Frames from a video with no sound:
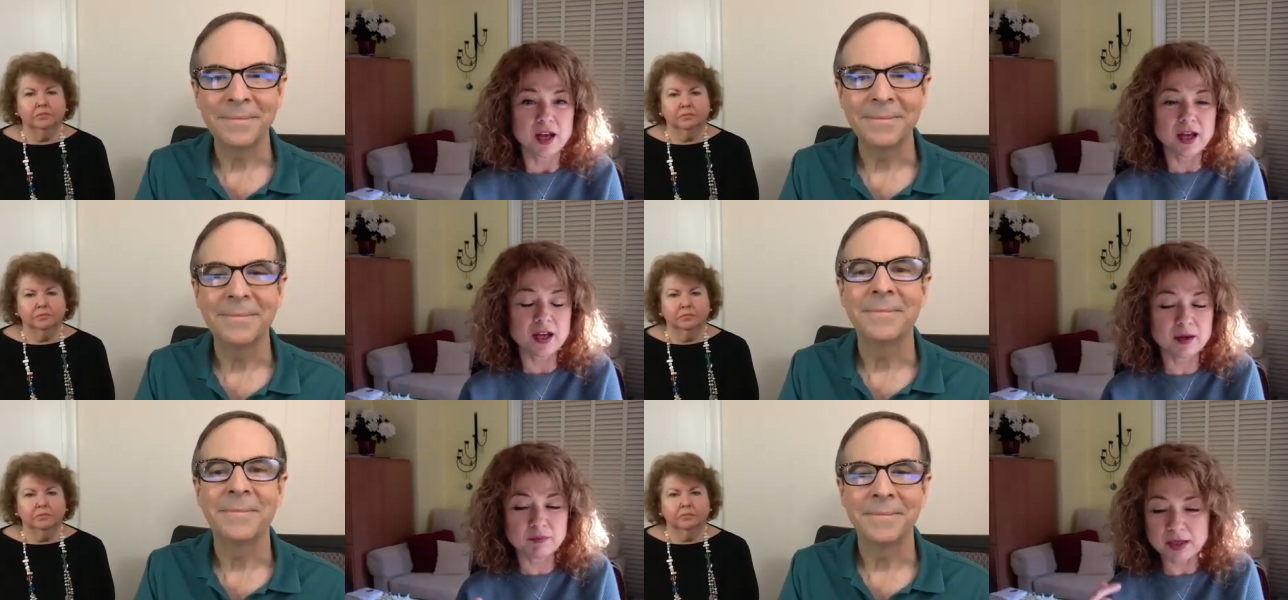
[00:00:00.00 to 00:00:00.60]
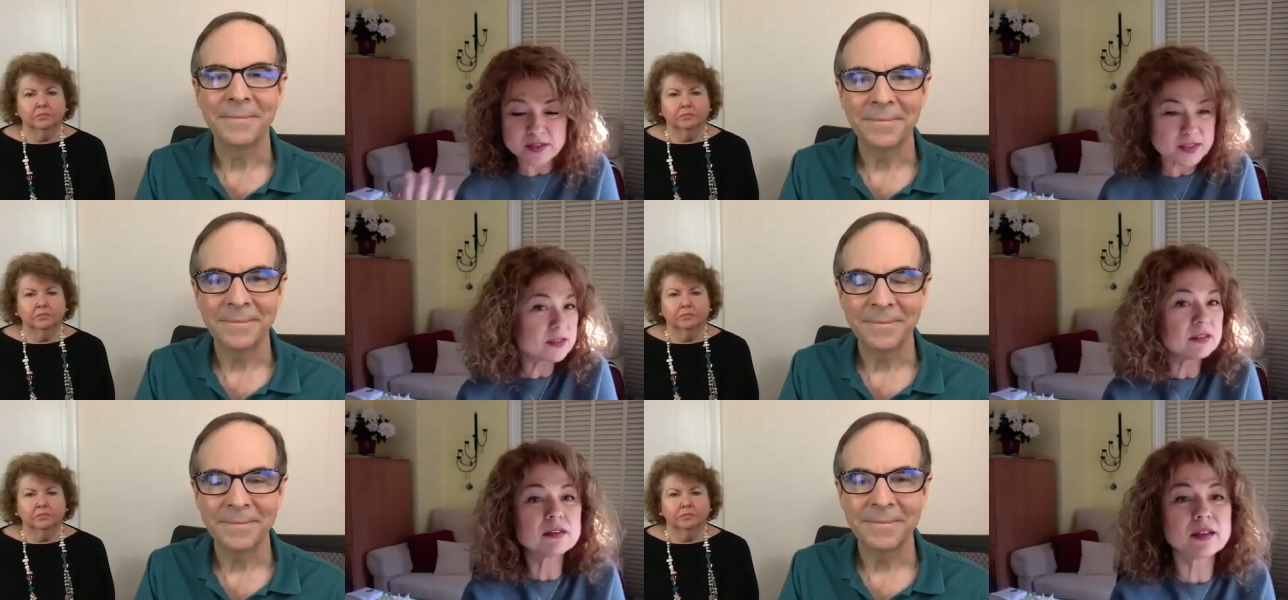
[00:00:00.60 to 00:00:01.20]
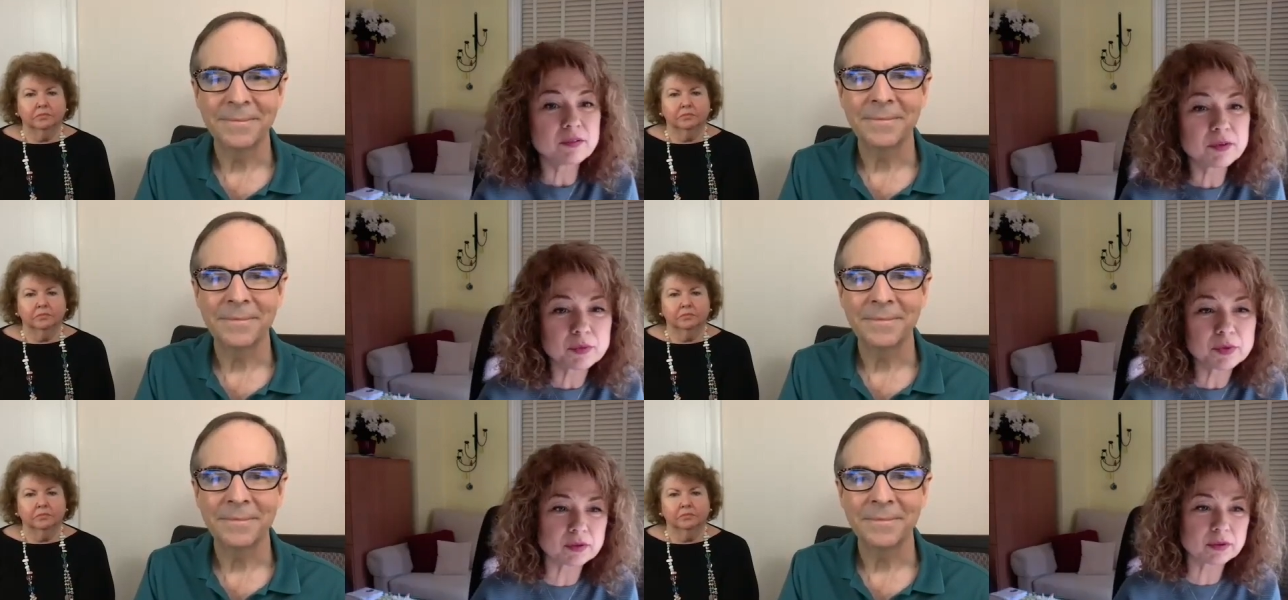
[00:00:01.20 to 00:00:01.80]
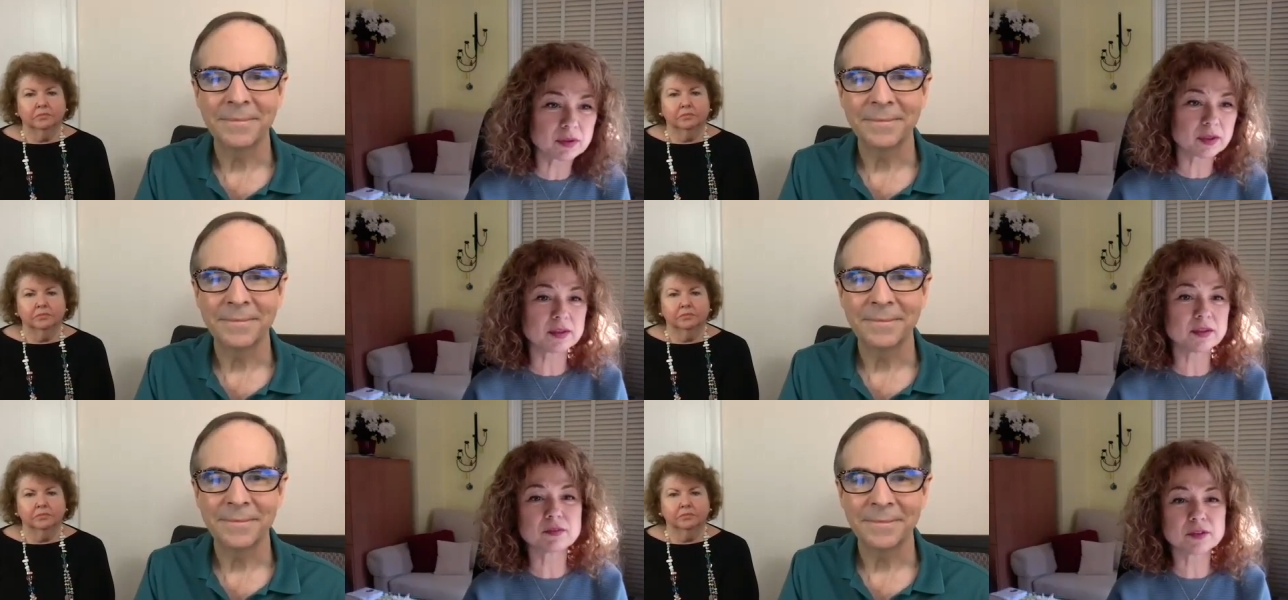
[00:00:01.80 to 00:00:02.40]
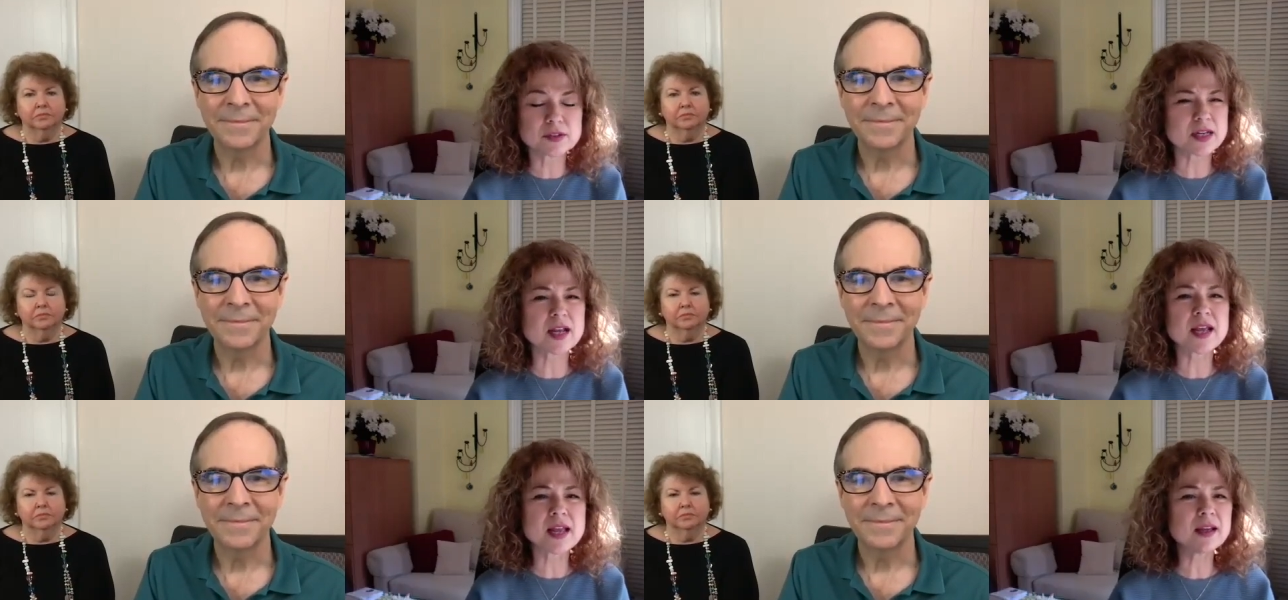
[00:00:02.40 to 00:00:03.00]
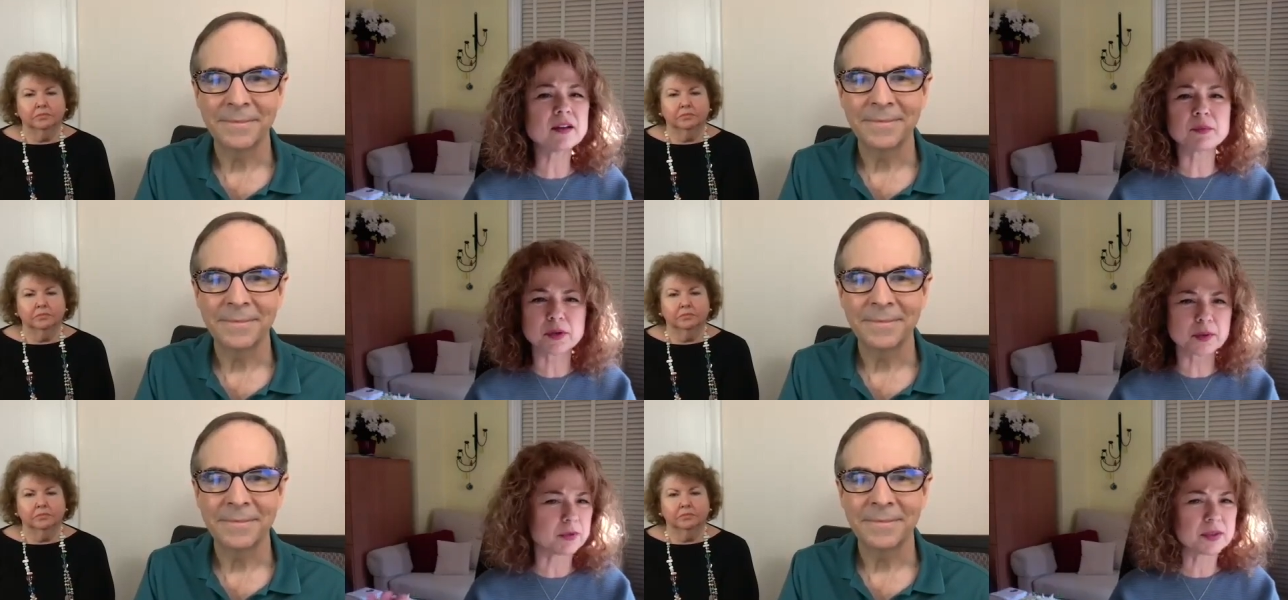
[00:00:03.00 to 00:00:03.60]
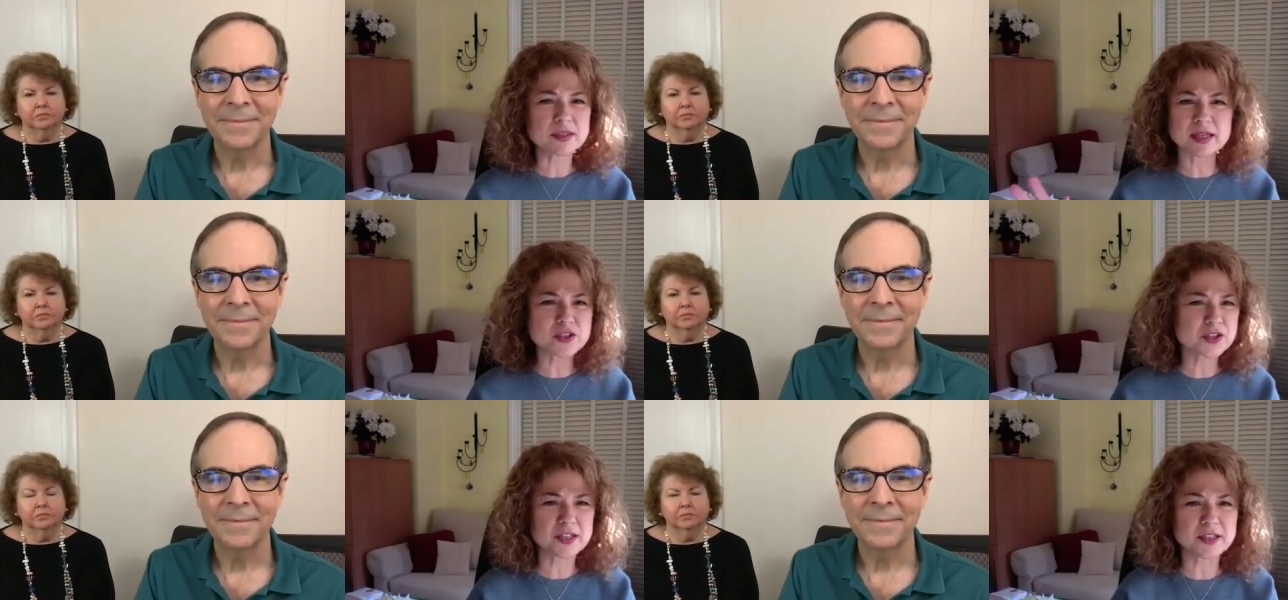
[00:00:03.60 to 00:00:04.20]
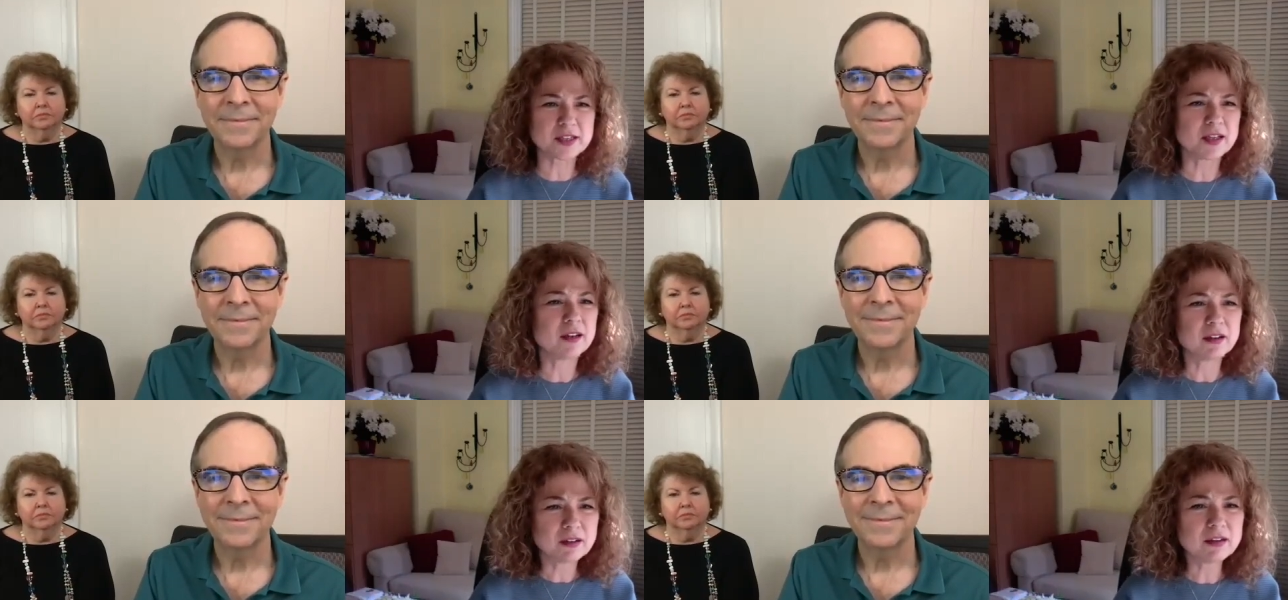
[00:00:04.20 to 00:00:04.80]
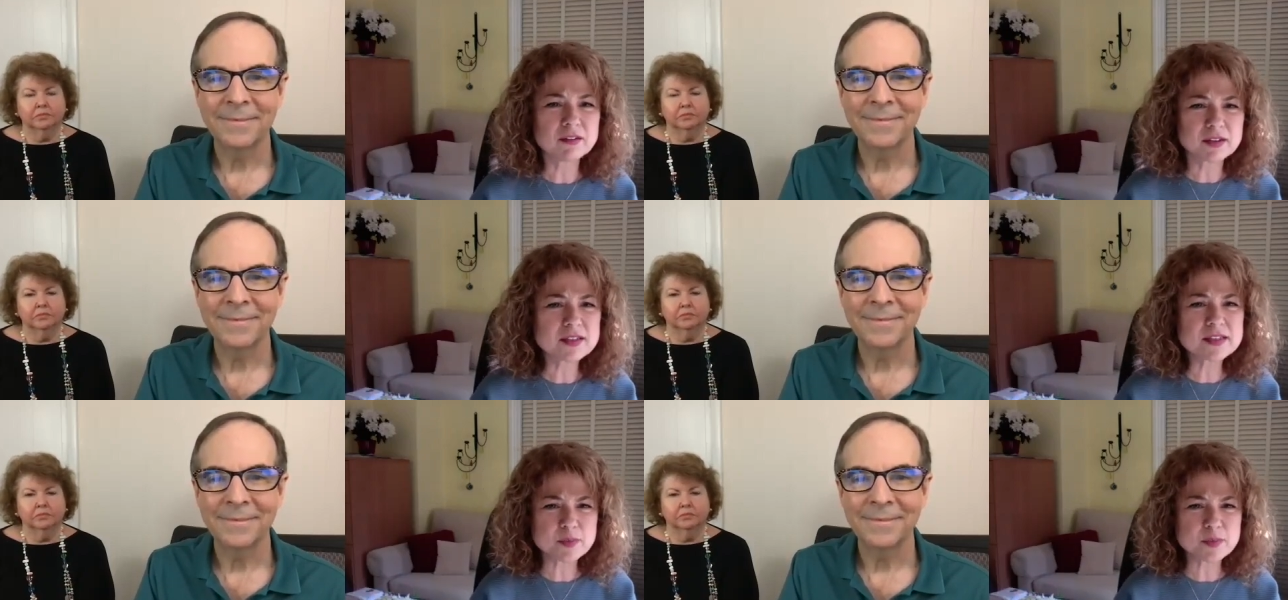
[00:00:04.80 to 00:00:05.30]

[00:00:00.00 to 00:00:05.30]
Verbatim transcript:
Speaker 1: um, until everyone kind of looked at Hang on a moment, actually, no, it is